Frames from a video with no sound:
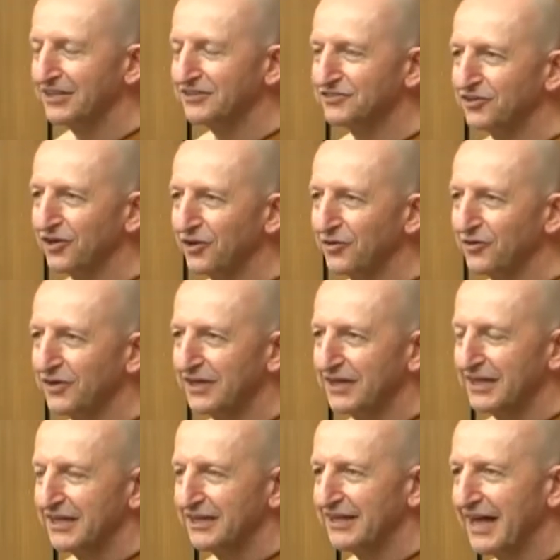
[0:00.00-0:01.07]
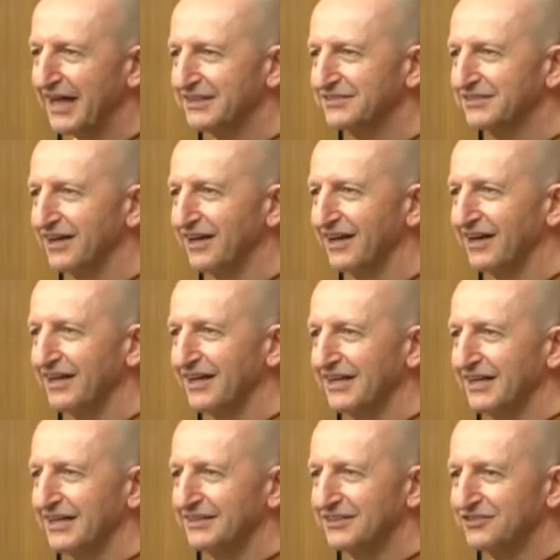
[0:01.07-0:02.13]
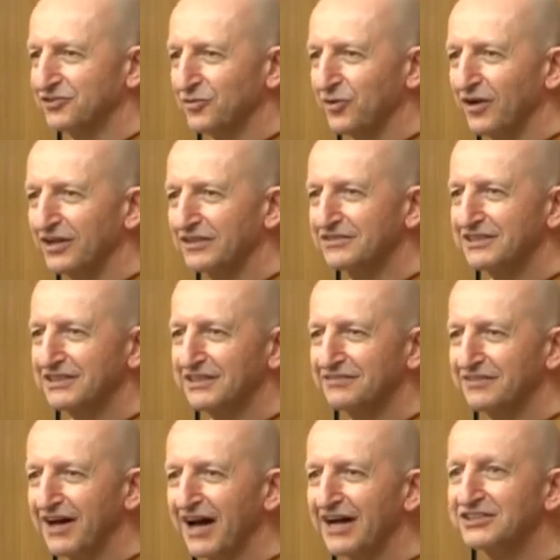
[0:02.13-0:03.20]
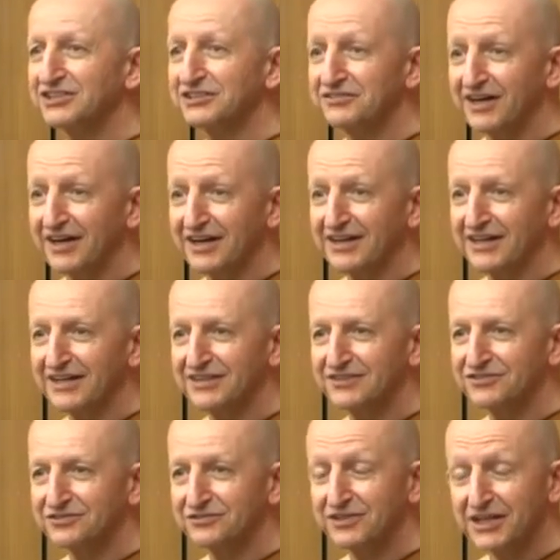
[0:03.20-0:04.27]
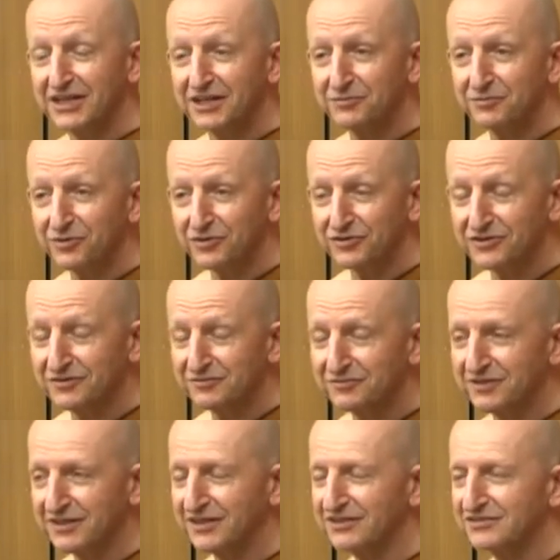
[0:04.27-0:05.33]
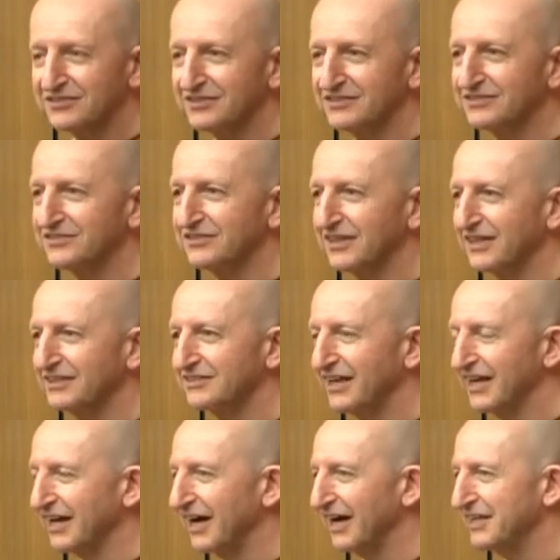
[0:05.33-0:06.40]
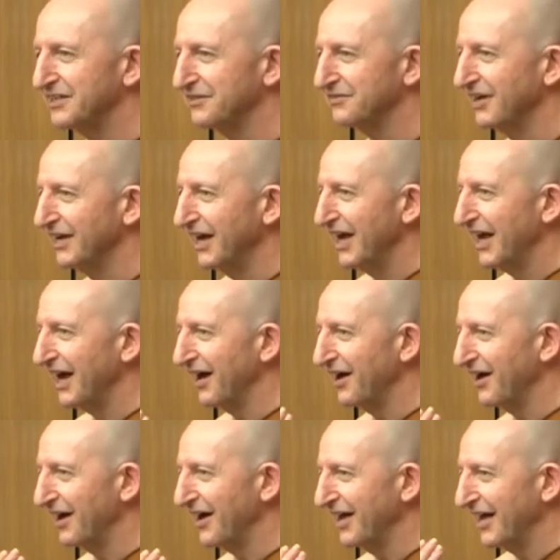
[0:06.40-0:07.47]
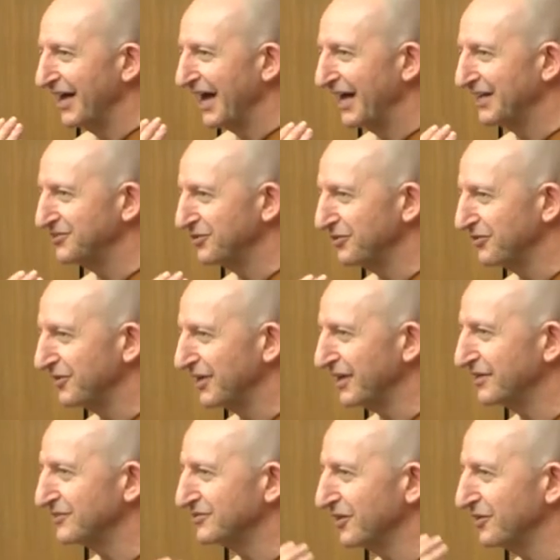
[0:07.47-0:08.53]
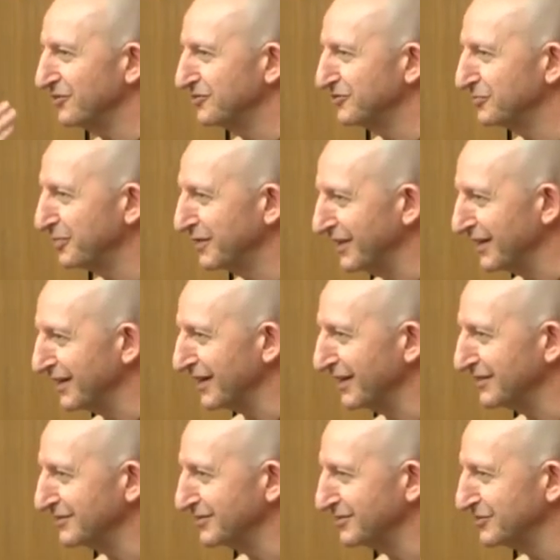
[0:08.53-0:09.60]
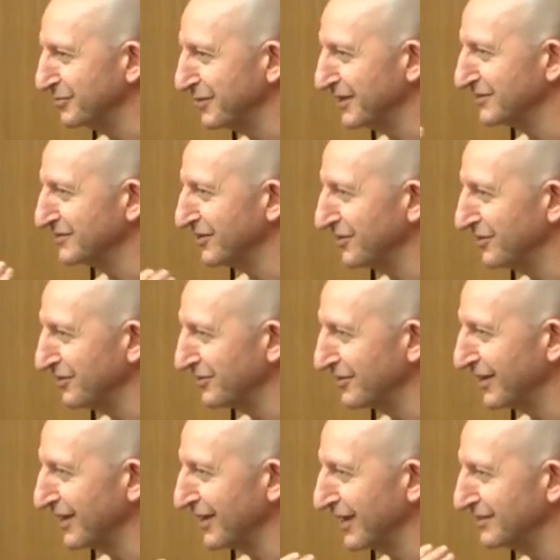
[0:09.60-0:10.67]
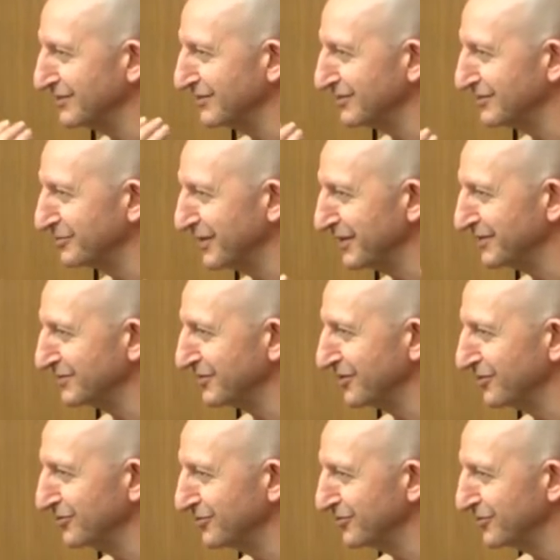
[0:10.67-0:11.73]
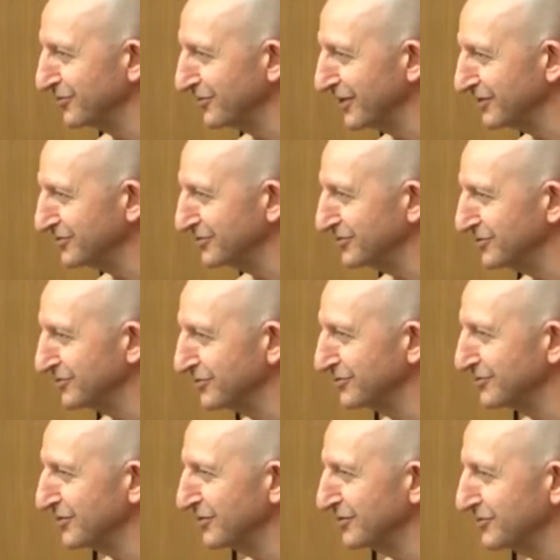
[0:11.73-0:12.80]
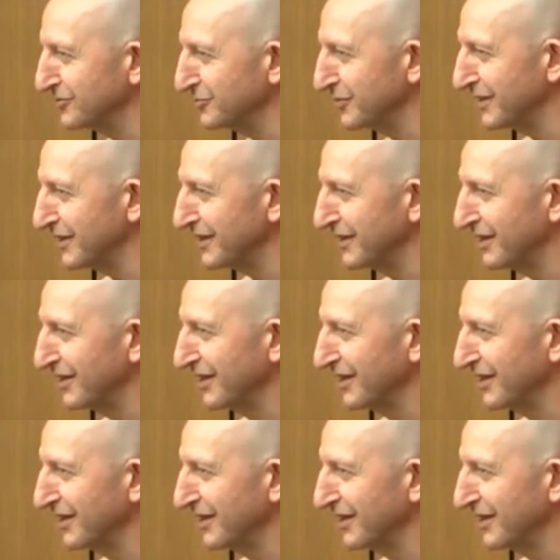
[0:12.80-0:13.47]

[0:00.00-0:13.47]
And so that uh, this quality of ajjava is really important because it's, it's that kind of as you think, so you speak. As you speak, so you think. As you speak, so you do. As you do, so you speak.